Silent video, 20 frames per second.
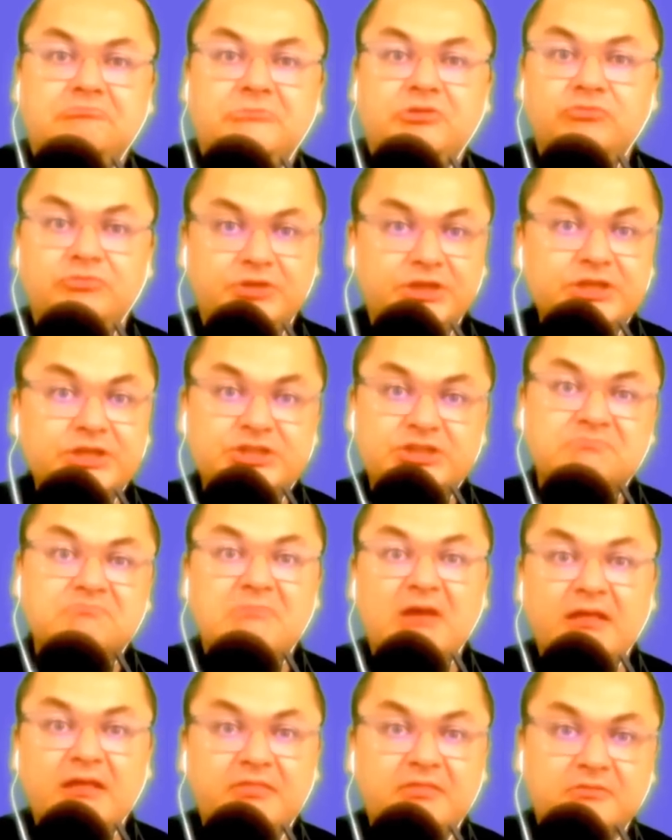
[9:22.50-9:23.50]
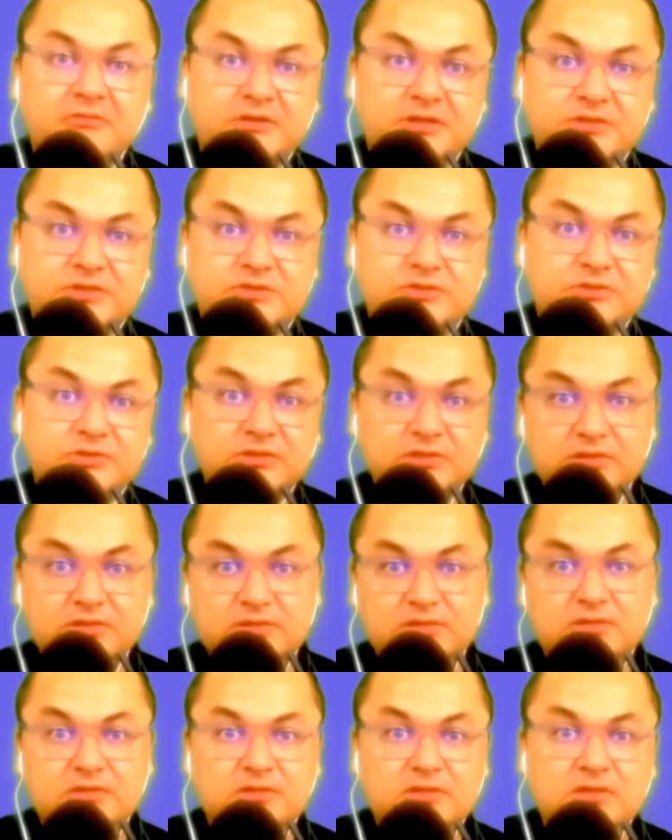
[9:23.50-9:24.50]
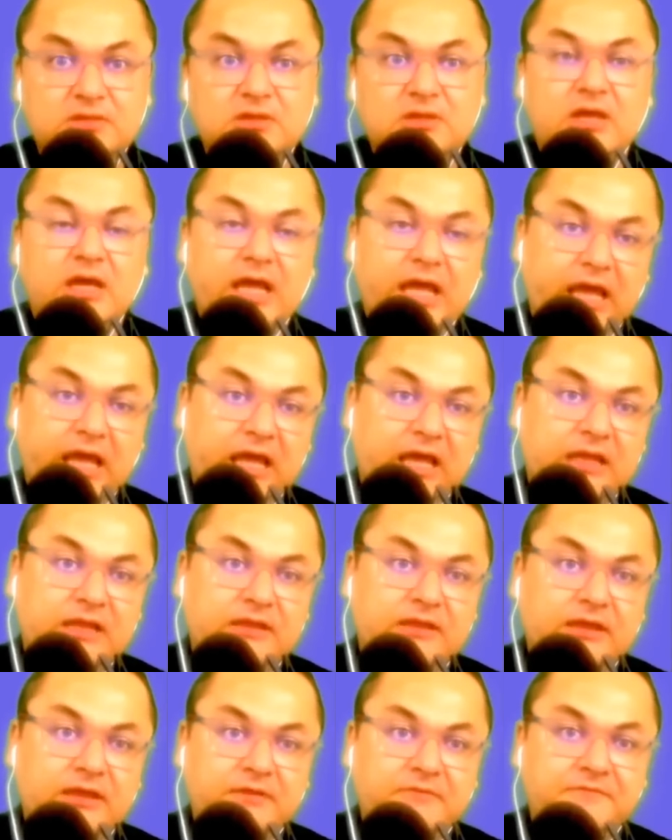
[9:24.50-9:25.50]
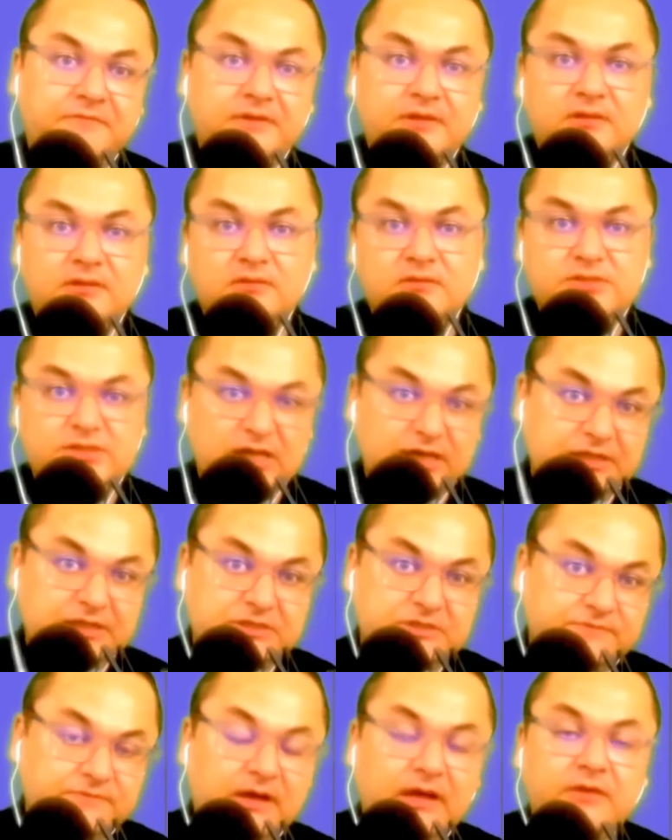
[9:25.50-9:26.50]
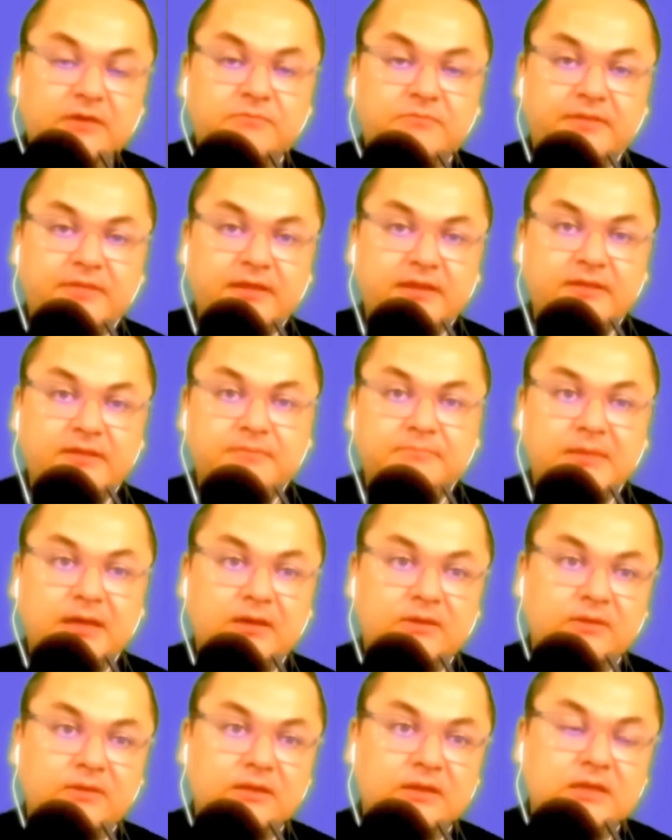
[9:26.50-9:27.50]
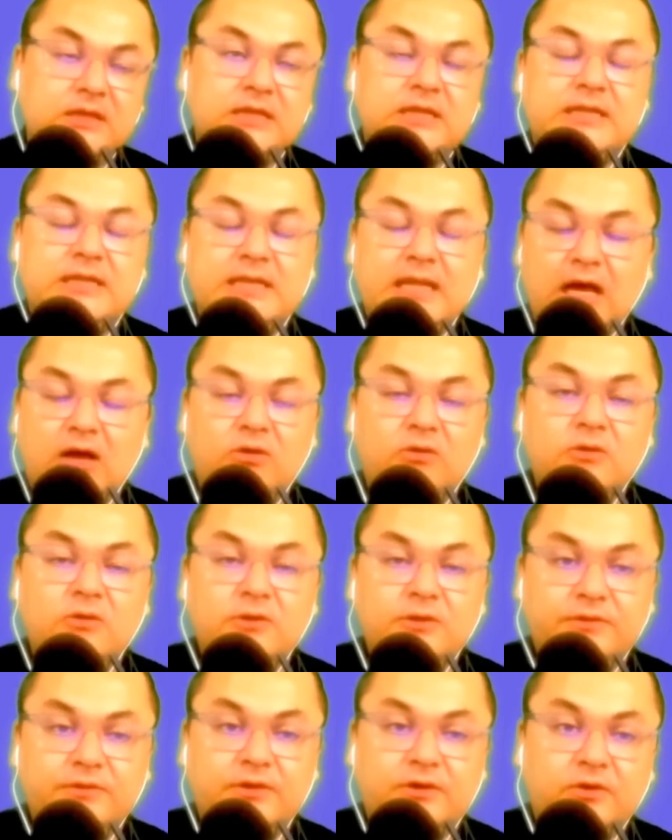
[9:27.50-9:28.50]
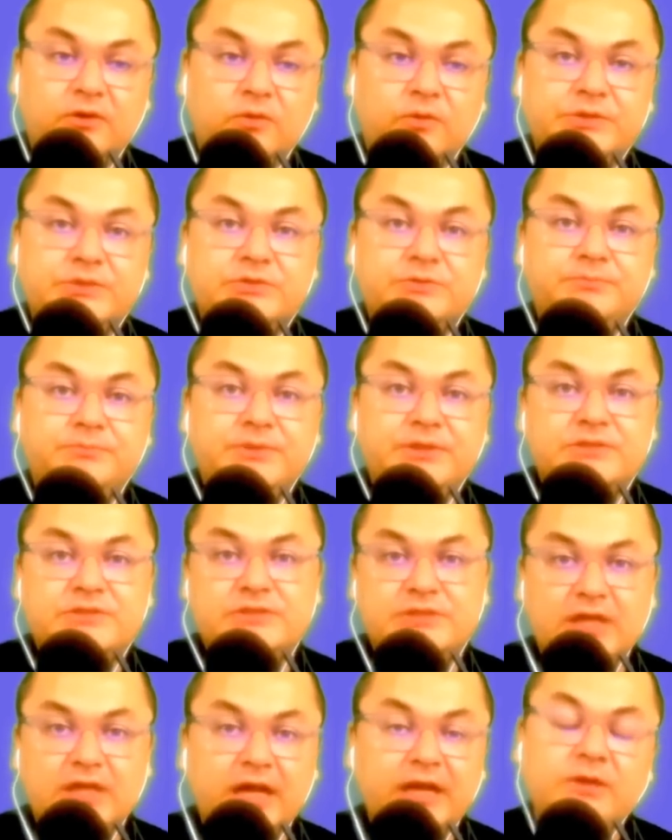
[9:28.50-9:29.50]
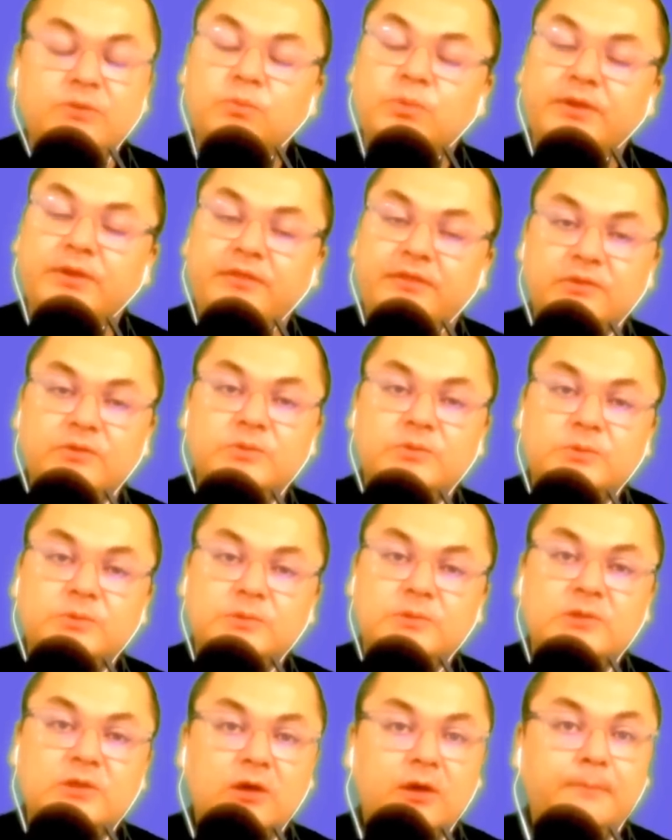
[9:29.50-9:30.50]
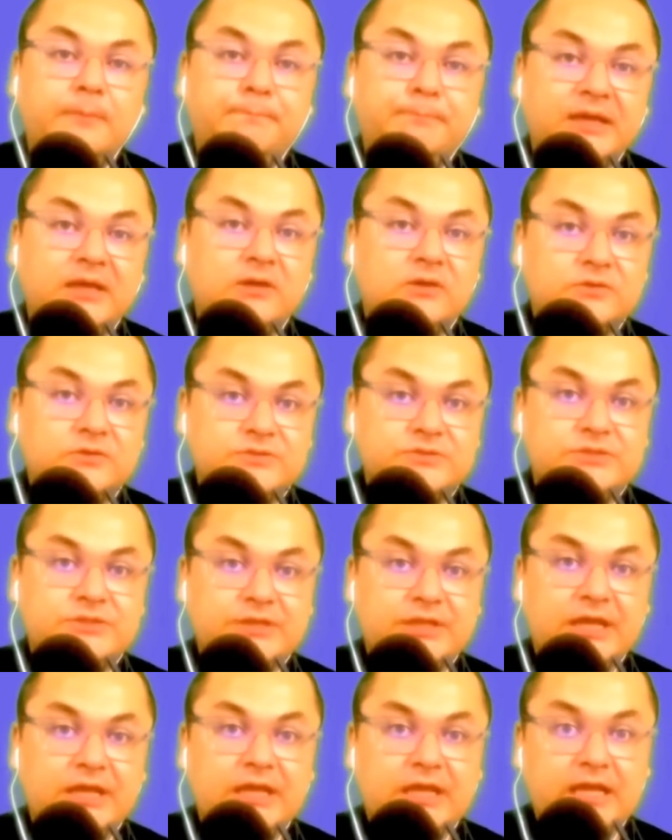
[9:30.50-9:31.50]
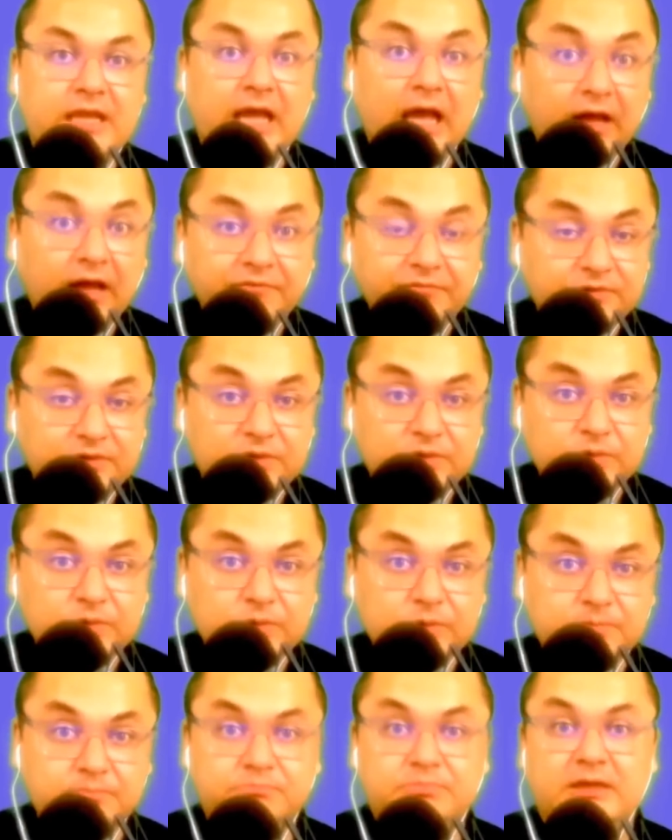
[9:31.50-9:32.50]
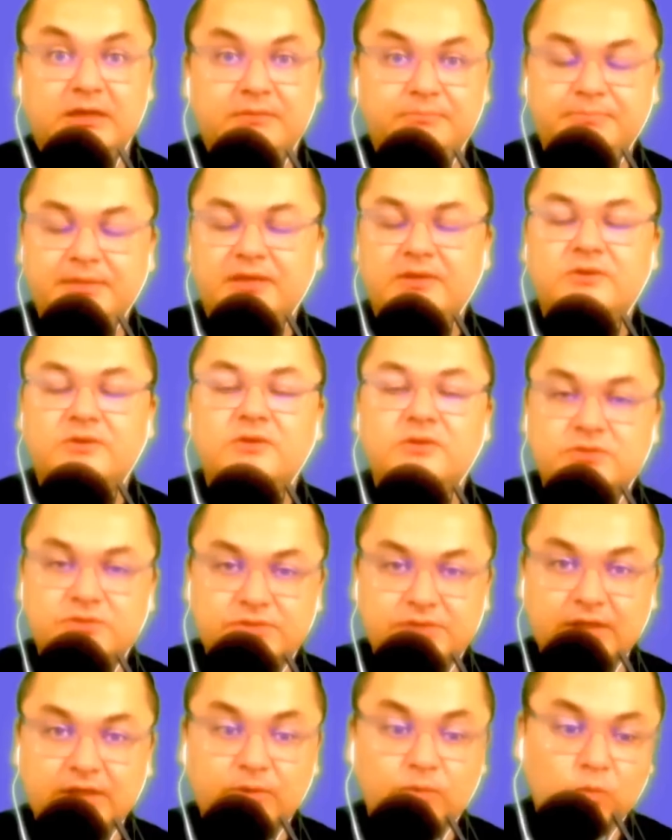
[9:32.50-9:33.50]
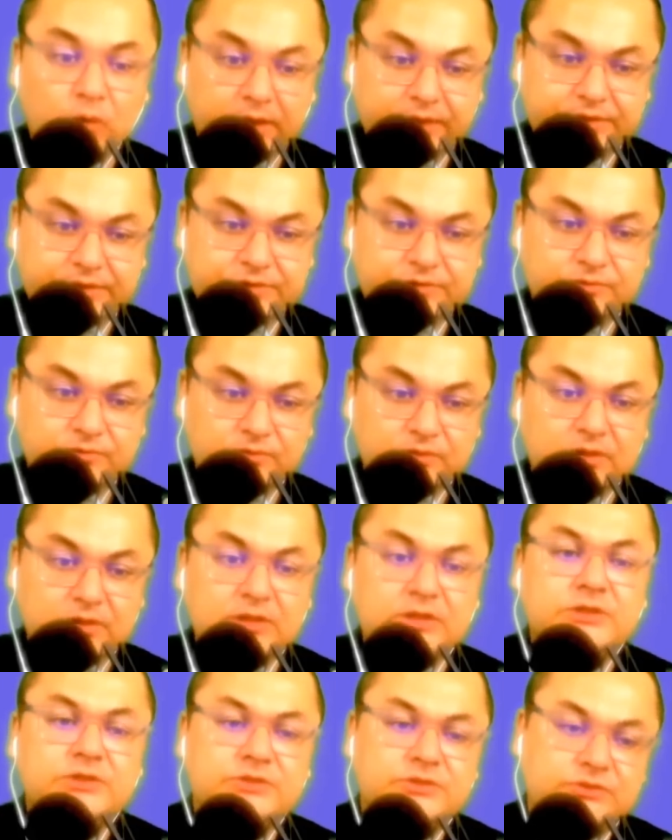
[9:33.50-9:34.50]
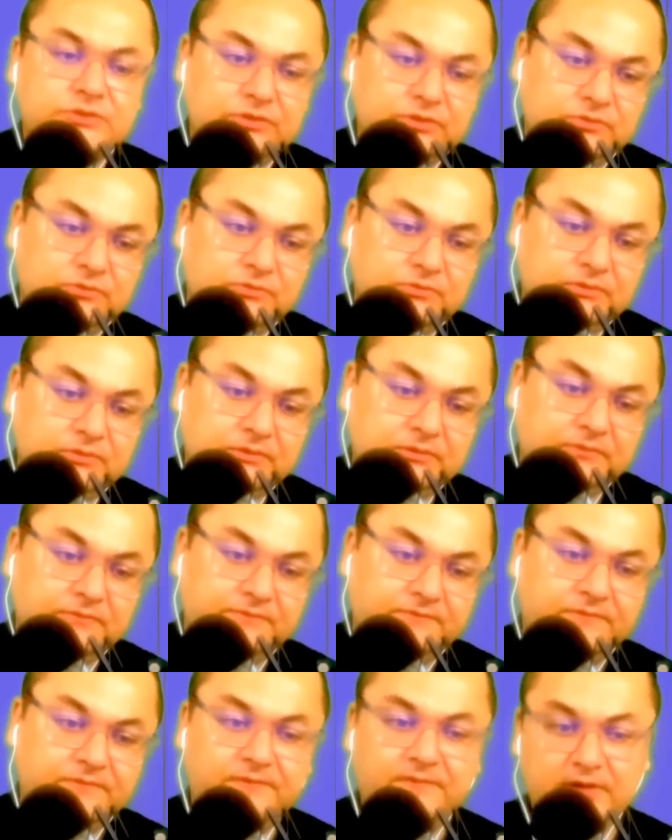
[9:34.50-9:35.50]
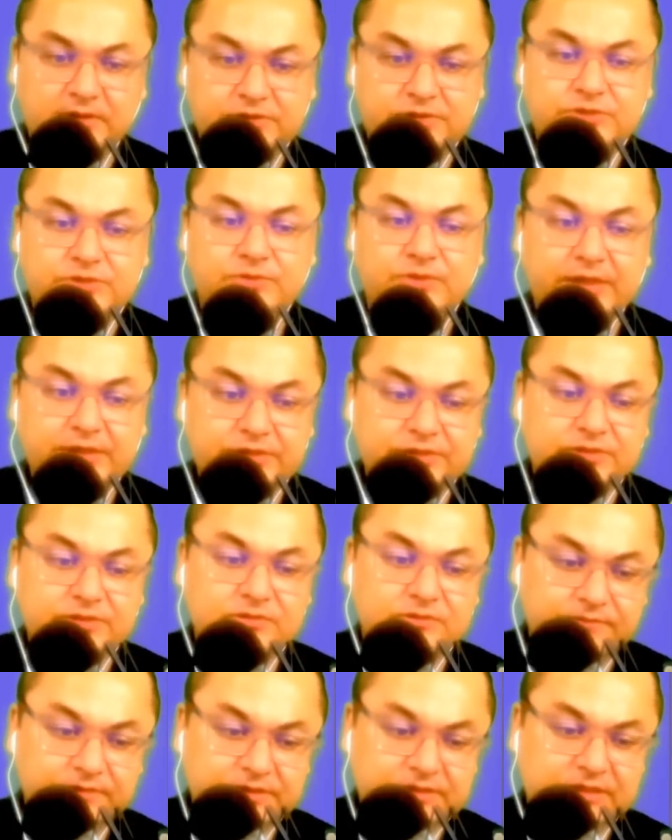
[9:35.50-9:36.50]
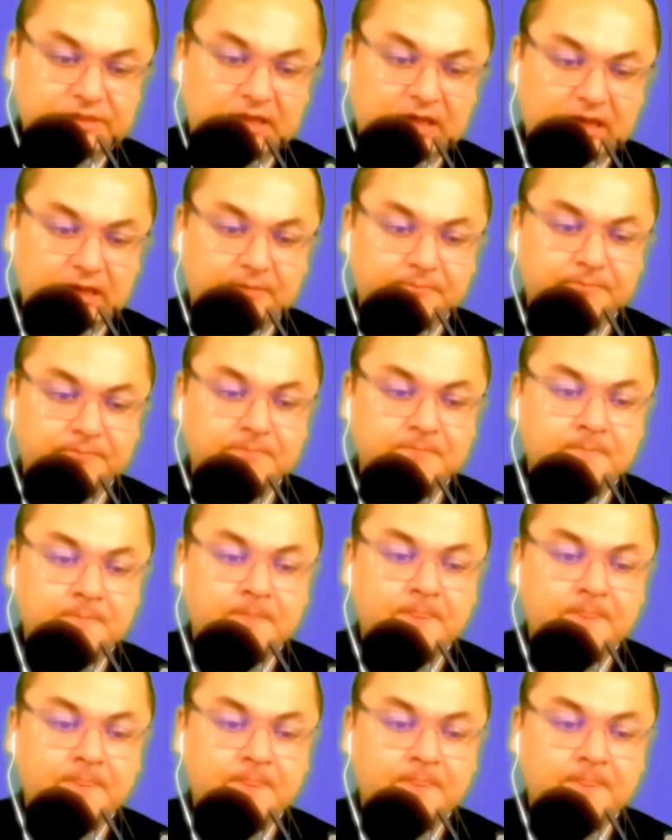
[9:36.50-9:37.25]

your teaching method is good and they feel satisfied with it. But now they're going to be studying with you, not because they have to, but because they want to. So fluctuations over time,